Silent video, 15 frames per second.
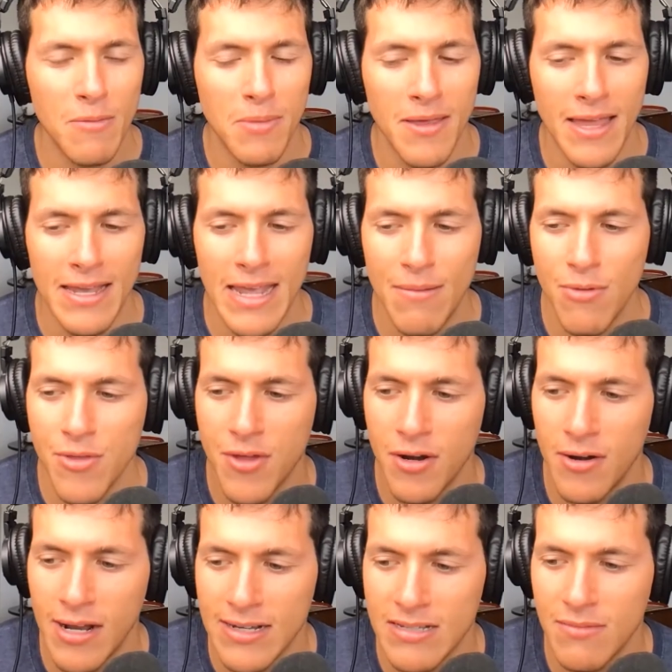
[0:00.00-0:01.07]
play that game with her
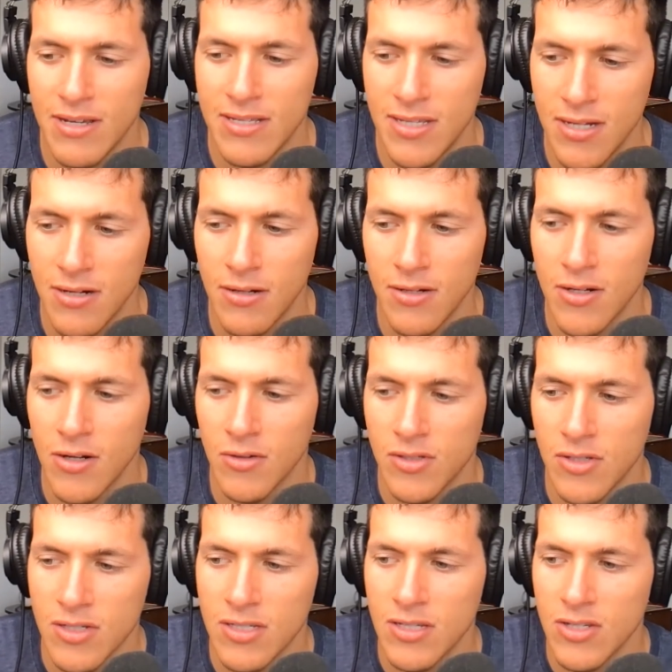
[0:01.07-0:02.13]
next time I see her.
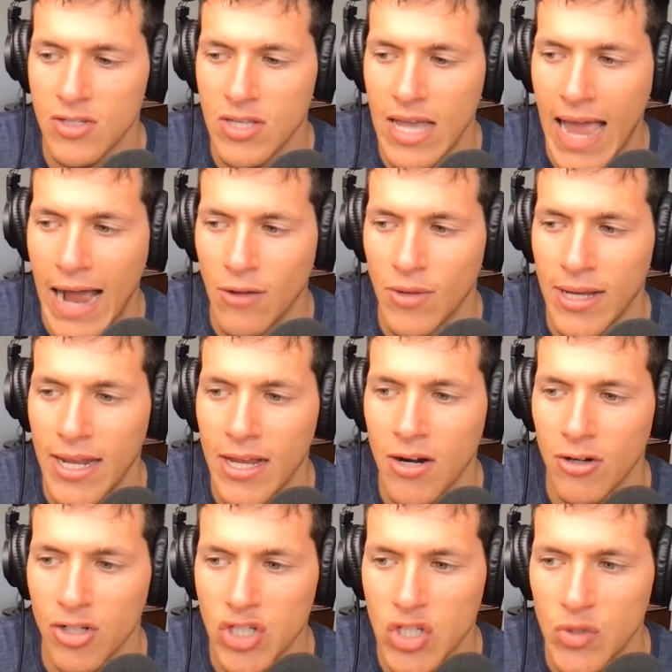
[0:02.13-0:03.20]
Just outlining
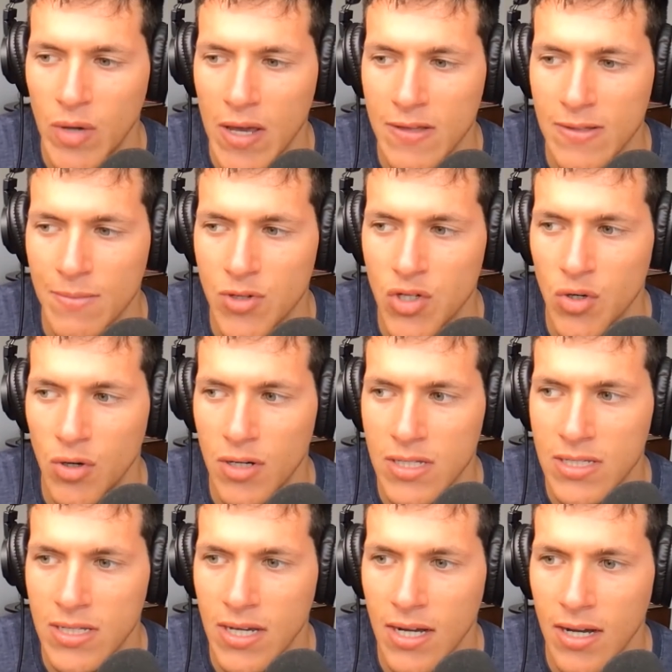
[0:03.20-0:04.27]
our strengths. I'm sure it's